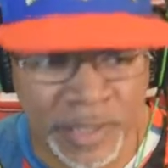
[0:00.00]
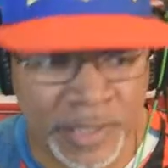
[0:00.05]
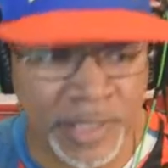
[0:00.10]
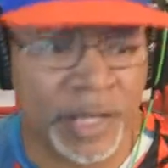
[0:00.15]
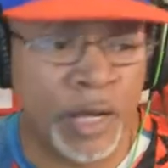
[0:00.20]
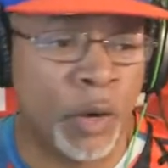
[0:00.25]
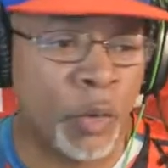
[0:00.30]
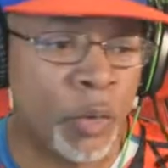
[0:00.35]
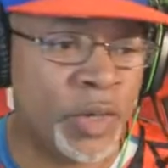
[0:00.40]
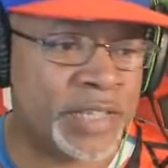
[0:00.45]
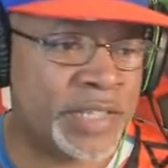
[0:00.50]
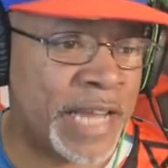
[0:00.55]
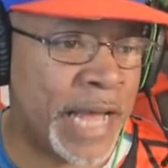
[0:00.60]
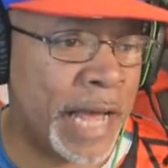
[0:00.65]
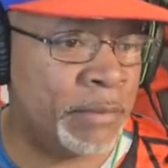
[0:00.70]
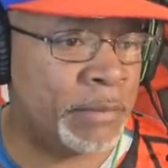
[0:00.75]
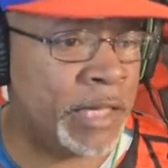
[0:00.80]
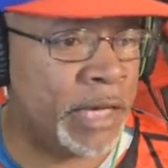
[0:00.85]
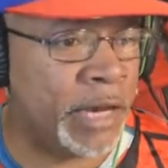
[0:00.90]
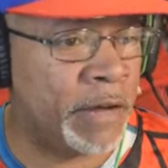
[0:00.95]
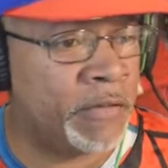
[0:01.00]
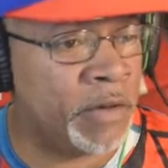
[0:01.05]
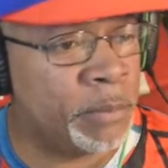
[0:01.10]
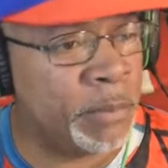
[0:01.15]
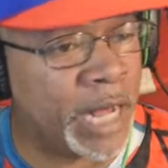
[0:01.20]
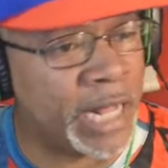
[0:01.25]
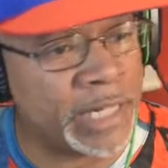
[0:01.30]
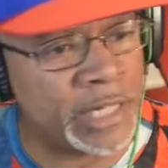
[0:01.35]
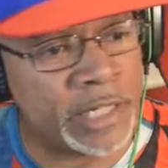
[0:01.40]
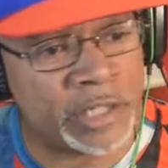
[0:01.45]
what's happening,
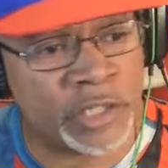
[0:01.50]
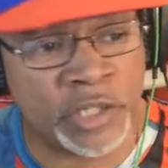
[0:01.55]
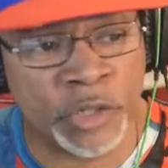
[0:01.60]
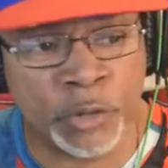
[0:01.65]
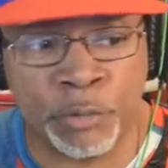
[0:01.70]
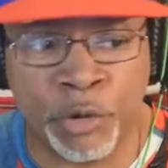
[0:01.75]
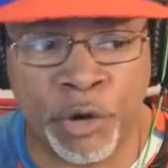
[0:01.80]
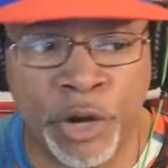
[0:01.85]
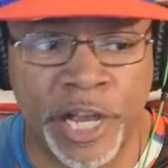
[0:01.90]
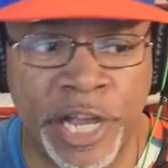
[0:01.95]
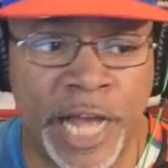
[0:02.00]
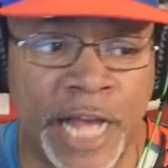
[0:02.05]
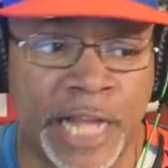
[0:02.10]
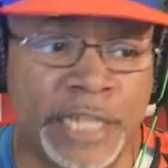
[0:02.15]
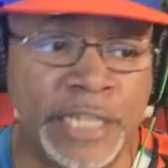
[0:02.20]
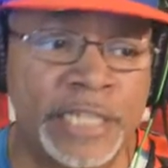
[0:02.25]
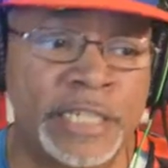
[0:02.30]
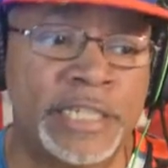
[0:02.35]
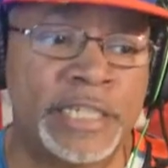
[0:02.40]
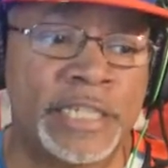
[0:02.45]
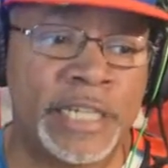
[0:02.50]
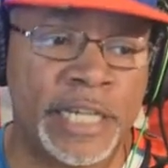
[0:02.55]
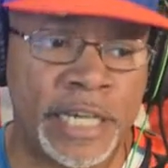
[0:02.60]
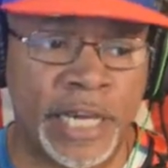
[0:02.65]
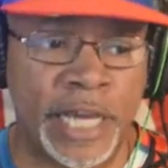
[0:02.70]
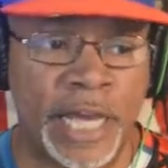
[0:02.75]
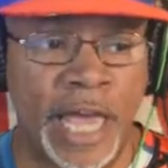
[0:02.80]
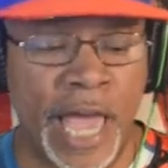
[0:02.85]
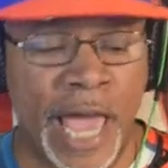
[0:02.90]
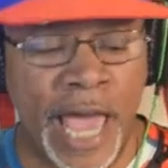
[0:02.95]
everybody? It's your boy Onyx here
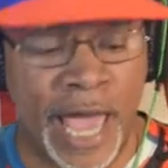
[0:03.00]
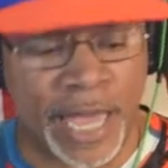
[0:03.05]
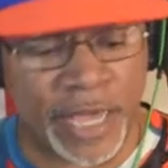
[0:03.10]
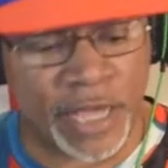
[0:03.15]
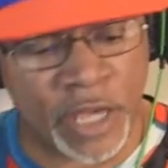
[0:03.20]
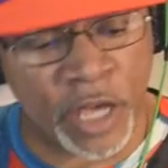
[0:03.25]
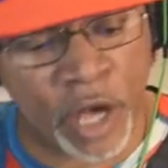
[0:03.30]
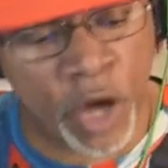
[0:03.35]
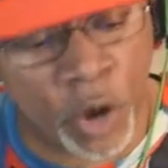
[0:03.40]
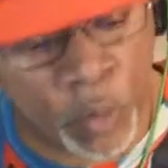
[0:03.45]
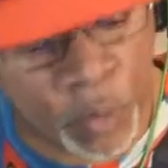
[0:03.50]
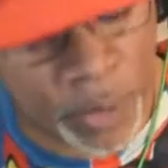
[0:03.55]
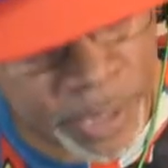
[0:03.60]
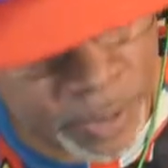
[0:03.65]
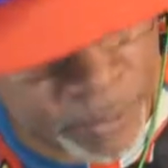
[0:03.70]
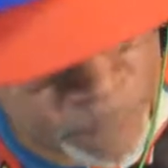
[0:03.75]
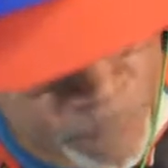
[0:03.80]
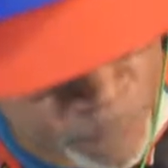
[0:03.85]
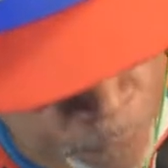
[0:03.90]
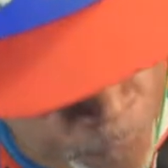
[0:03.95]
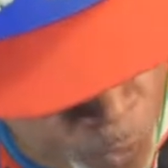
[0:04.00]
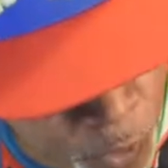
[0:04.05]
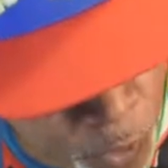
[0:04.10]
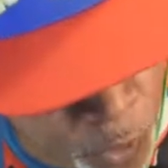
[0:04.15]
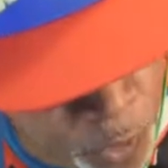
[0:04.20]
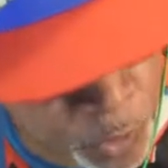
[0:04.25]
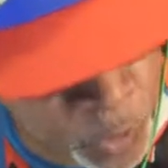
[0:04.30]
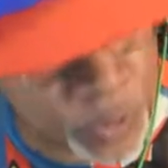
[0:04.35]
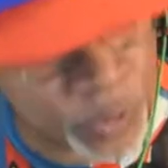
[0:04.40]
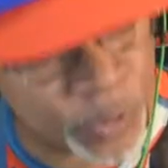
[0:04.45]
at Going
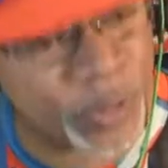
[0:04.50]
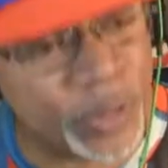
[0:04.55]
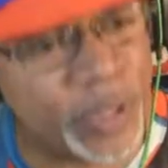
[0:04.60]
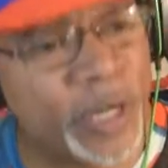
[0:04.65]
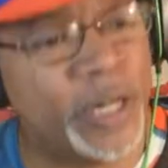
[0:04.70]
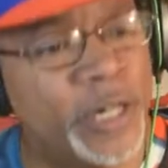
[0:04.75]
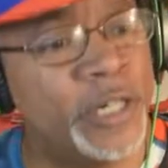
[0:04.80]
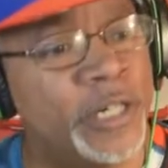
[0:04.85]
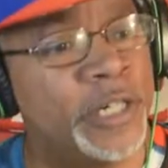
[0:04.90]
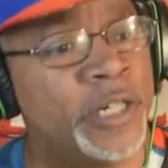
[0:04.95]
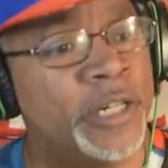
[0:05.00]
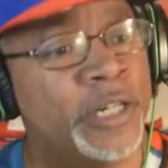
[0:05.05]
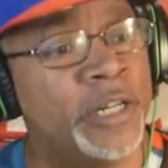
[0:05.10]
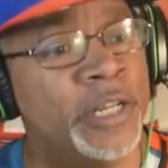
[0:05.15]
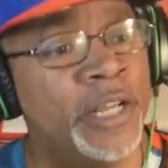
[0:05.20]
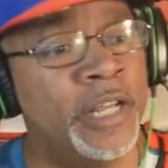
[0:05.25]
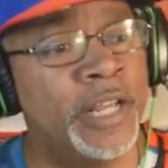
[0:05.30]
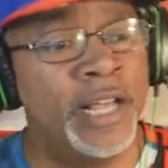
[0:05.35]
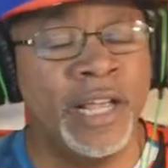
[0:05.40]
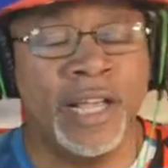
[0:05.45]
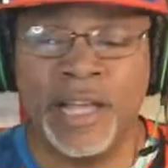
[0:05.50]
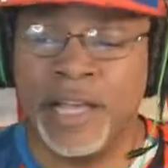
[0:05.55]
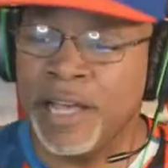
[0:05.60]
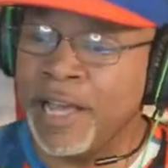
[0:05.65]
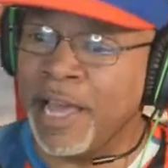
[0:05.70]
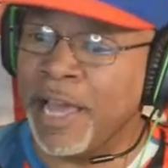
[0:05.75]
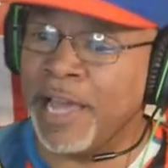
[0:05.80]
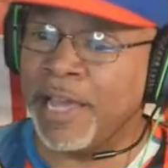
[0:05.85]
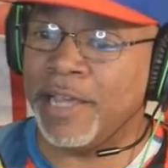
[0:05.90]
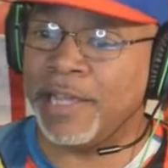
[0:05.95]
Full Nerd. Hey,